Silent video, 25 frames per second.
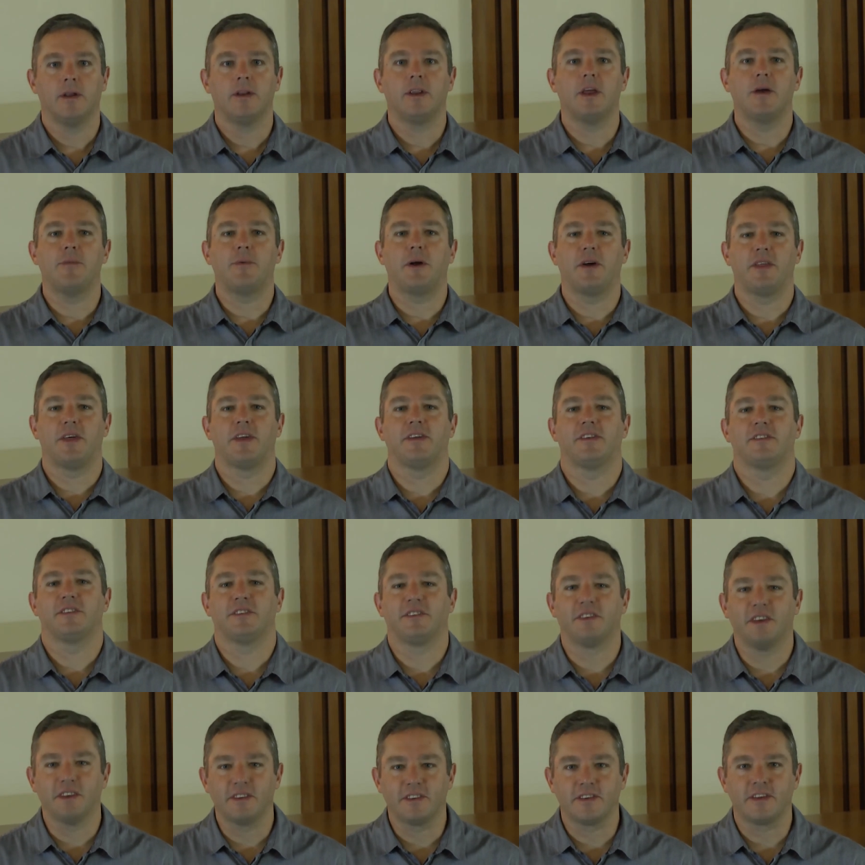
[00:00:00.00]
Dear brothers and
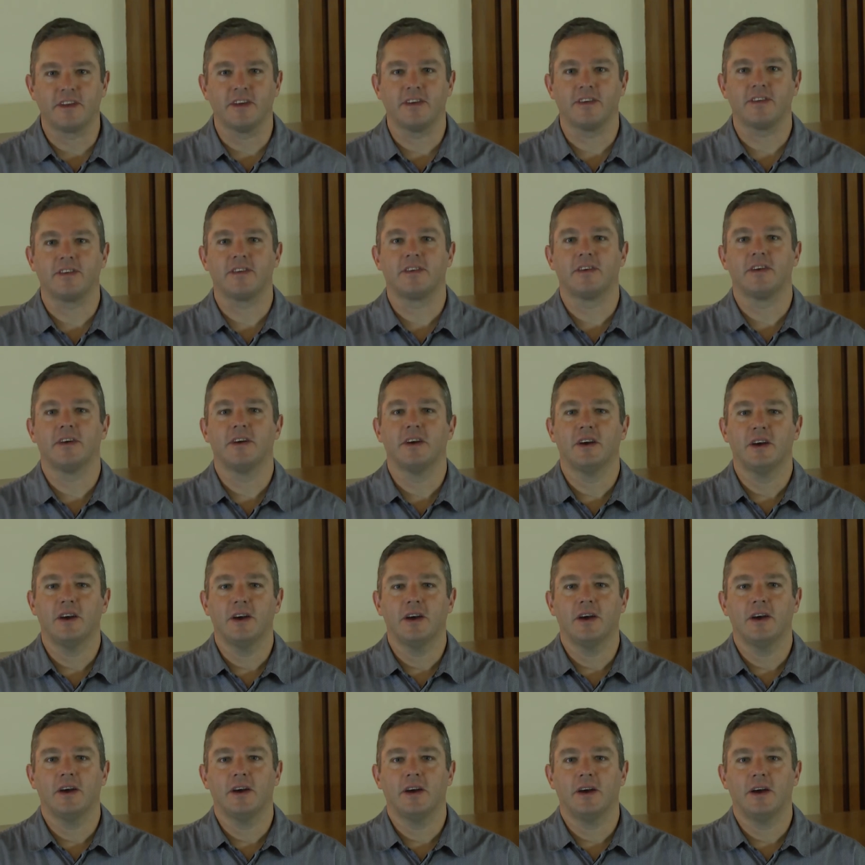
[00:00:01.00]
sisters,
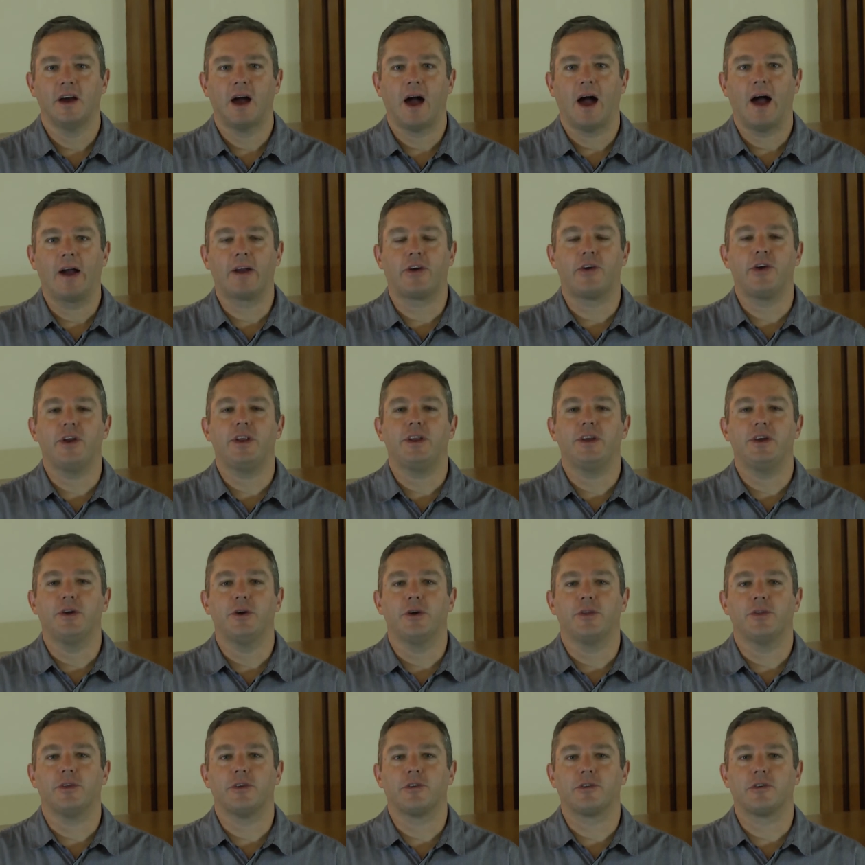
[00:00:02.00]
I greet you
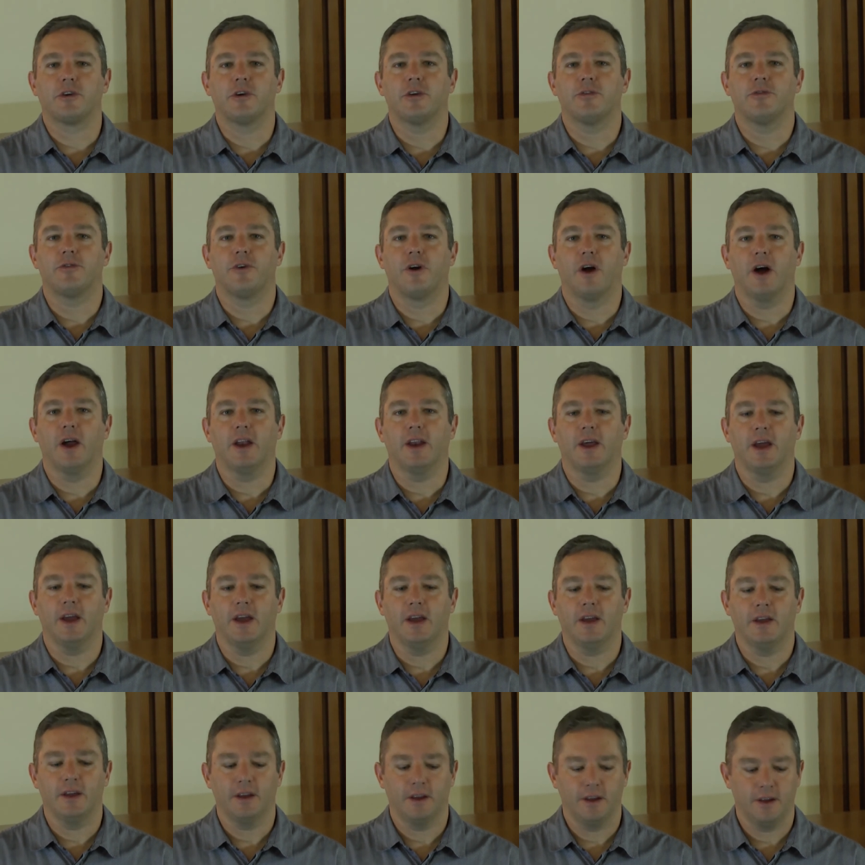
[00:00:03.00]
on this Good
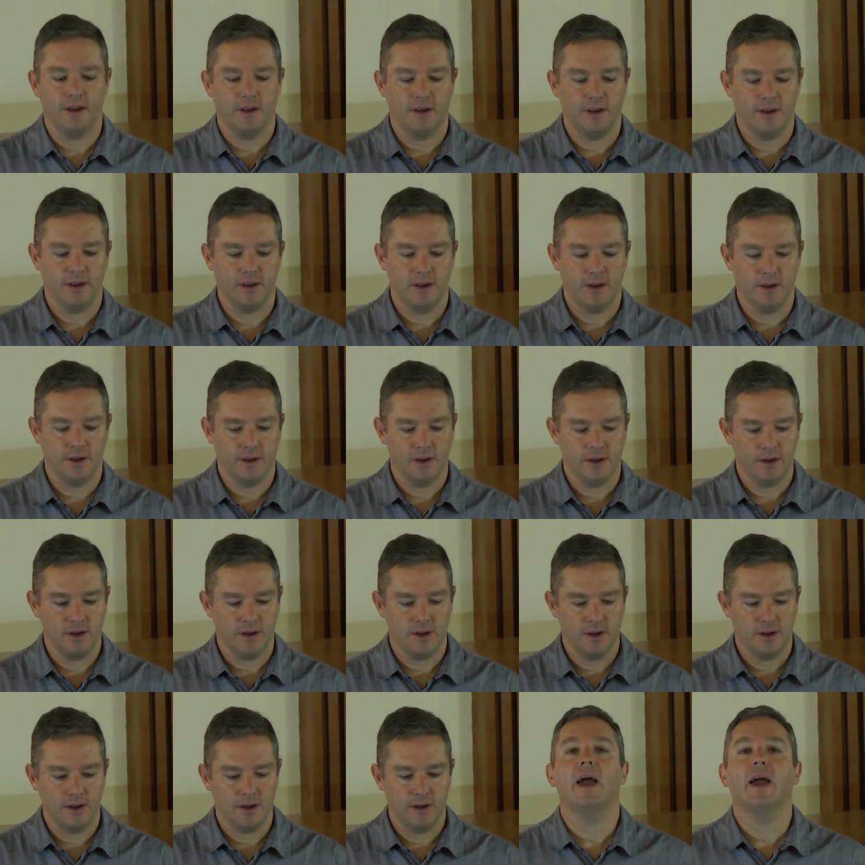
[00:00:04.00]
Friday.
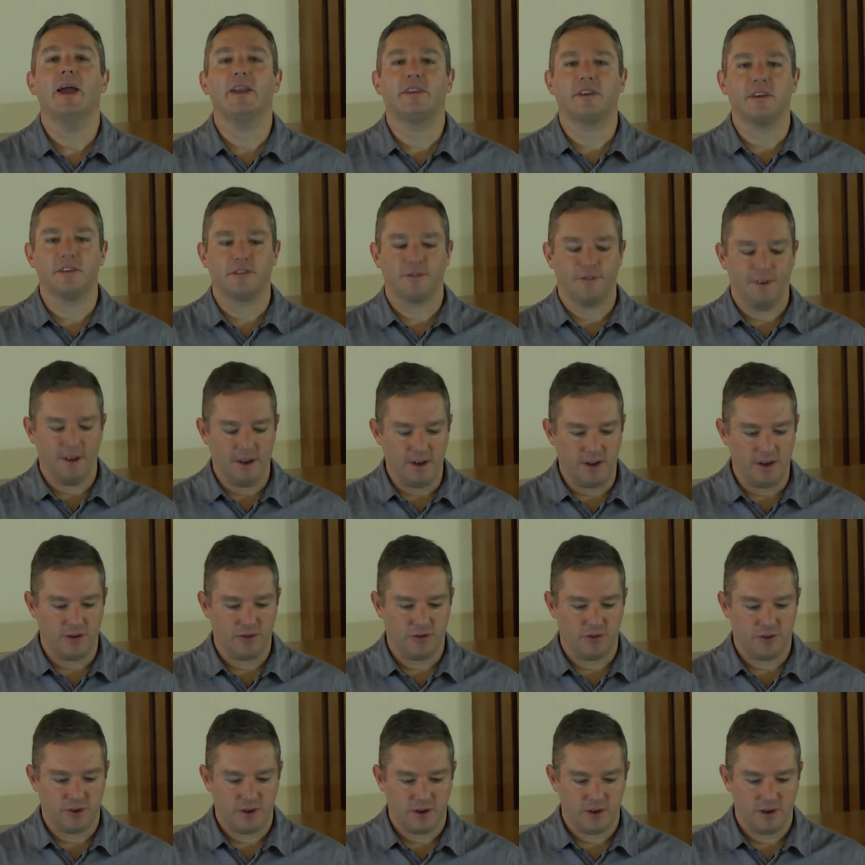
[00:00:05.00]
It is
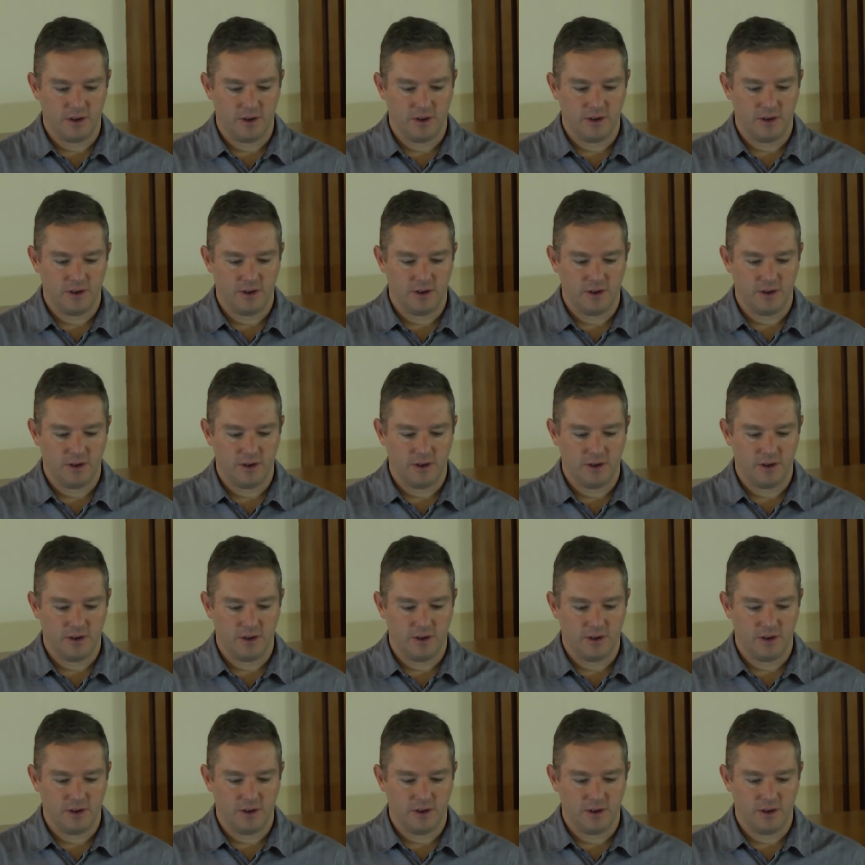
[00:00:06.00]
finished.